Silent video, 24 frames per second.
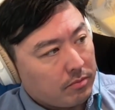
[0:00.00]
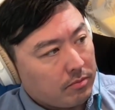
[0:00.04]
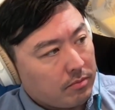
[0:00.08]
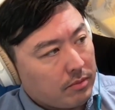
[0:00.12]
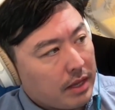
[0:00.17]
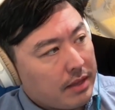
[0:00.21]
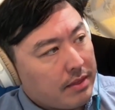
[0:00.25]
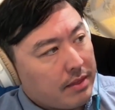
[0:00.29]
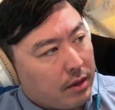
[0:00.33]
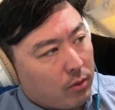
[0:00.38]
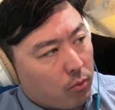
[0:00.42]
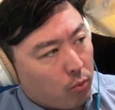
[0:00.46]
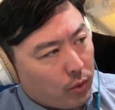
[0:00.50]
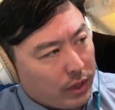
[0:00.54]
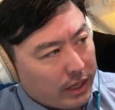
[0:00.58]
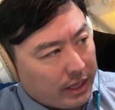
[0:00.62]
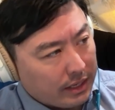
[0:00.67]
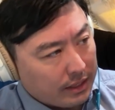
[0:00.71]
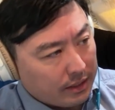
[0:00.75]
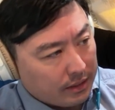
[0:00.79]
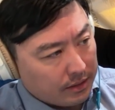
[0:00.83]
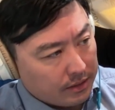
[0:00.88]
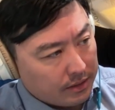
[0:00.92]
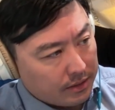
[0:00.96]
And then
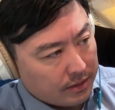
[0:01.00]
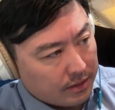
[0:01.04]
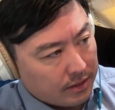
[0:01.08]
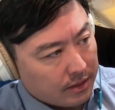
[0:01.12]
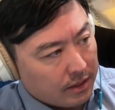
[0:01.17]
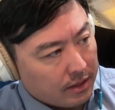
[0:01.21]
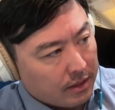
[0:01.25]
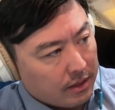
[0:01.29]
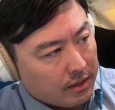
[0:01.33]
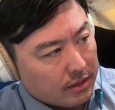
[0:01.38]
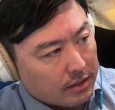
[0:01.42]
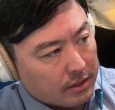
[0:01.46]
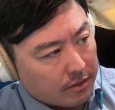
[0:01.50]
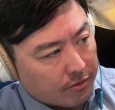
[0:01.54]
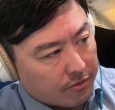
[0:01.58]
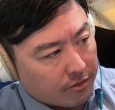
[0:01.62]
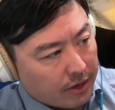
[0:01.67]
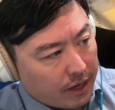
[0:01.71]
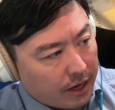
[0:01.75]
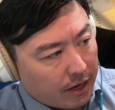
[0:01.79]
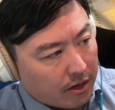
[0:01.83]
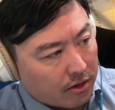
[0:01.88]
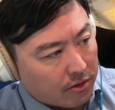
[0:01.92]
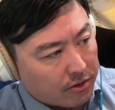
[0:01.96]
wings,
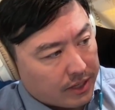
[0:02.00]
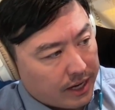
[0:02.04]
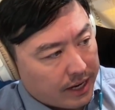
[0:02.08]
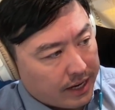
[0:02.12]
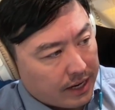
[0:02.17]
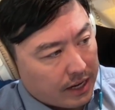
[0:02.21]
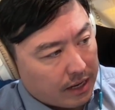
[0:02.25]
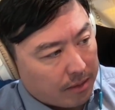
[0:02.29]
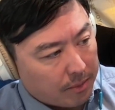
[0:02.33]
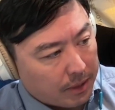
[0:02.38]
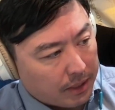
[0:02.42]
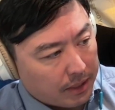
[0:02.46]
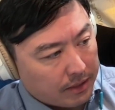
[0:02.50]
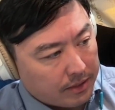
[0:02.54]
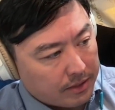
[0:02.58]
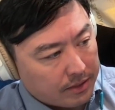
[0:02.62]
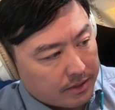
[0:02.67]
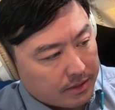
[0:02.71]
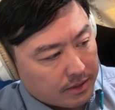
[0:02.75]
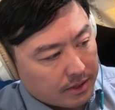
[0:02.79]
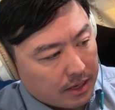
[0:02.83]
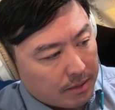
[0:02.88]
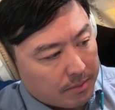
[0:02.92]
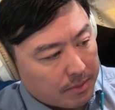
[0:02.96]
different
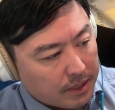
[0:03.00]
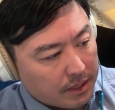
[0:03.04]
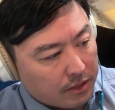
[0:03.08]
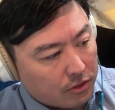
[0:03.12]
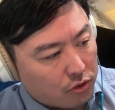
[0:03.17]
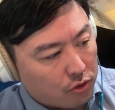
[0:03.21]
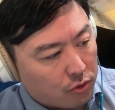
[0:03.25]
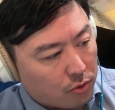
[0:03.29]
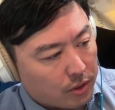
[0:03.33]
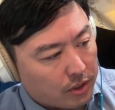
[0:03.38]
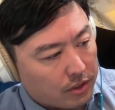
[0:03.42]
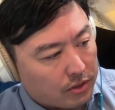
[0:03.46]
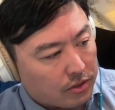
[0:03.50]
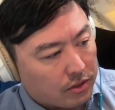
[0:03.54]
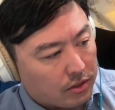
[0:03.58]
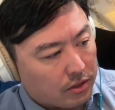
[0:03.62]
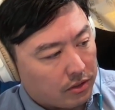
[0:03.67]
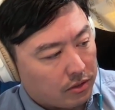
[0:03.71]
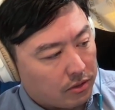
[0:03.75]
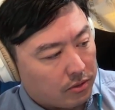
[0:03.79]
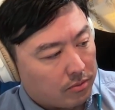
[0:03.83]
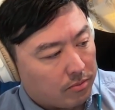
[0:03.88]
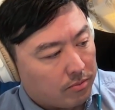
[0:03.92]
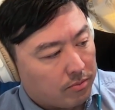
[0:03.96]
aerodynamics coming into it
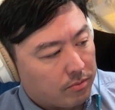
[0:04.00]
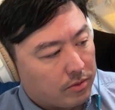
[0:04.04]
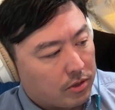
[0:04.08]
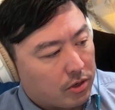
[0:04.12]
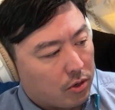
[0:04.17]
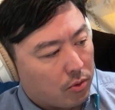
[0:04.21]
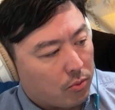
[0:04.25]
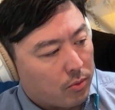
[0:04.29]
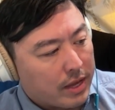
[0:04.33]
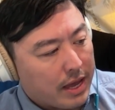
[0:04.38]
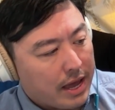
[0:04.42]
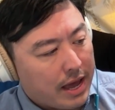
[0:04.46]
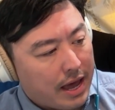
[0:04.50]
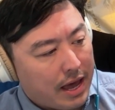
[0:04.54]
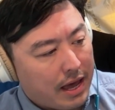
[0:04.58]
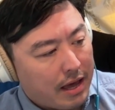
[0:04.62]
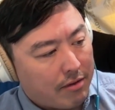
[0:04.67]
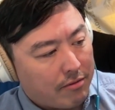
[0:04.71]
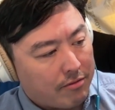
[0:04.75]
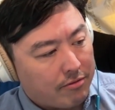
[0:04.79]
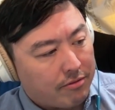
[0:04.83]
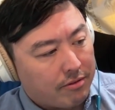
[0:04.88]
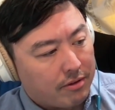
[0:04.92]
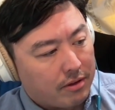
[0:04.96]
till, we
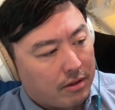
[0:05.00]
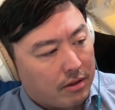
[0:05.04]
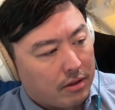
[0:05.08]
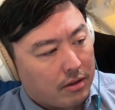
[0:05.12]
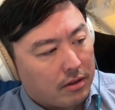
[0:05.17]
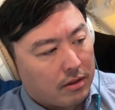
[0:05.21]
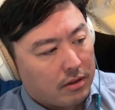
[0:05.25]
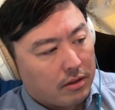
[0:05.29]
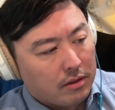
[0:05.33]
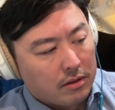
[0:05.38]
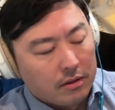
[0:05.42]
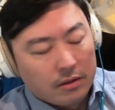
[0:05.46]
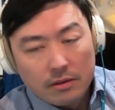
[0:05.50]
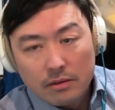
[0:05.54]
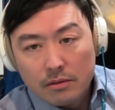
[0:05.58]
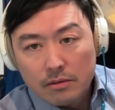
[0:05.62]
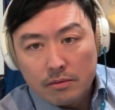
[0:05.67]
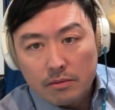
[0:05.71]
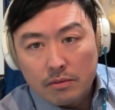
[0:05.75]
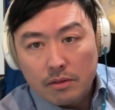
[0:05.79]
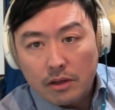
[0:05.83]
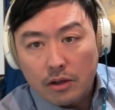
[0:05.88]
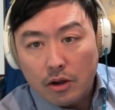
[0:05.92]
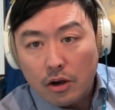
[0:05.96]
have
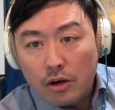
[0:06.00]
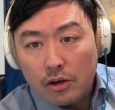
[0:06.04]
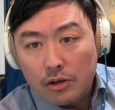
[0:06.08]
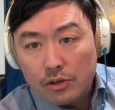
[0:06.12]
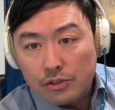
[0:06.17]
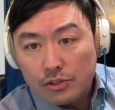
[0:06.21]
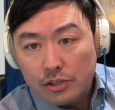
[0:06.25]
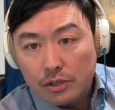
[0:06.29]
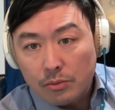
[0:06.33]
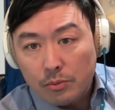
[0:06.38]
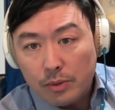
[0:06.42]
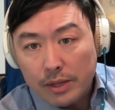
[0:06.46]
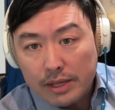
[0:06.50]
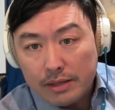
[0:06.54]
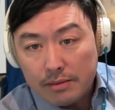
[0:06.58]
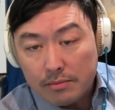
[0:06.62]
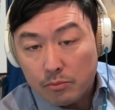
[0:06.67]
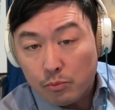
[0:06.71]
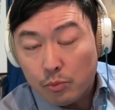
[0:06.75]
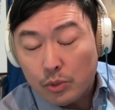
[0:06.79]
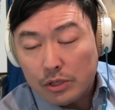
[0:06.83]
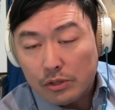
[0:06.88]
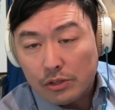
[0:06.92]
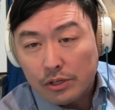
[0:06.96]
the cars that we
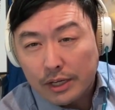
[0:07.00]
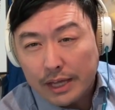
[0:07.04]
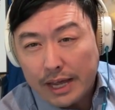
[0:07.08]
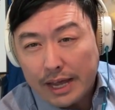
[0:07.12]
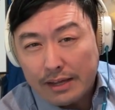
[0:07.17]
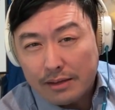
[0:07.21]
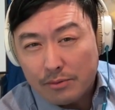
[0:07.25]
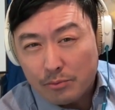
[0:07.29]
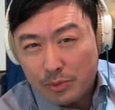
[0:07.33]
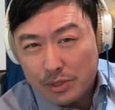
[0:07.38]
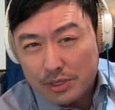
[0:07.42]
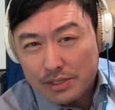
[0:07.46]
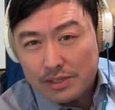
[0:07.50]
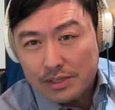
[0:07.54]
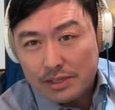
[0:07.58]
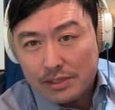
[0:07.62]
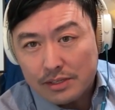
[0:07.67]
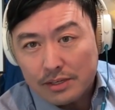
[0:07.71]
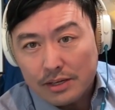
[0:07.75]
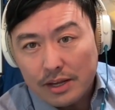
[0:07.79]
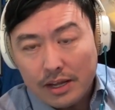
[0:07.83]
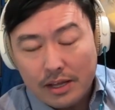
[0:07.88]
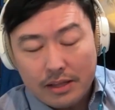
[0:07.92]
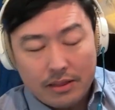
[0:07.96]
look at and we see
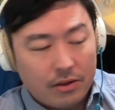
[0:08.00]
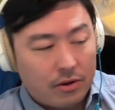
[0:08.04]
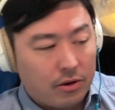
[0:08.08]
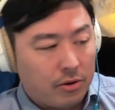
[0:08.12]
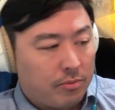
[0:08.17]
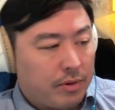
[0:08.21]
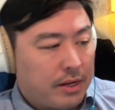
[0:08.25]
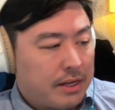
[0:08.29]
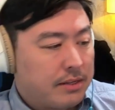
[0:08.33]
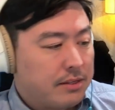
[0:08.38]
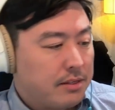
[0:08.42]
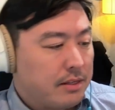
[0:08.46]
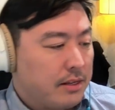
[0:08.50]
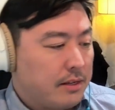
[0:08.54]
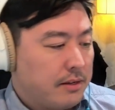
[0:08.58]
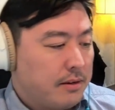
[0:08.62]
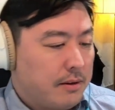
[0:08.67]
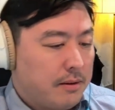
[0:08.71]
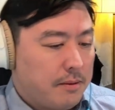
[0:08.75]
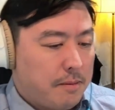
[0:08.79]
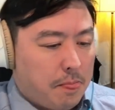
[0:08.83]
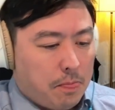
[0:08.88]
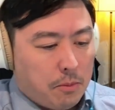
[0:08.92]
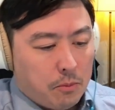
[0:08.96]
today that are racing,
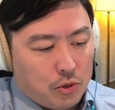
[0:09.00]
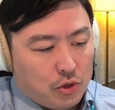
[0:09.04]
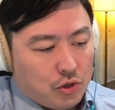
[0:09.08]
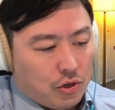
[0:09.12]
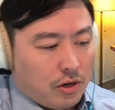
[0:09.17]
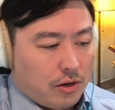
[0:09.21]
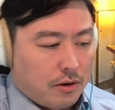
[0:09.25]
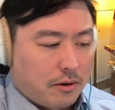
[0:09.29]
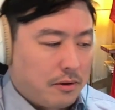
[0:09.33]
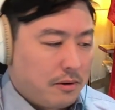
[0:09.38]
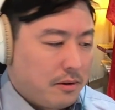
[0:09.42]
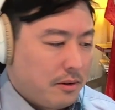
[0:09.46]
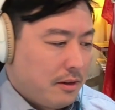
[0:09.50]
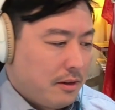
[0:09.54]
which are,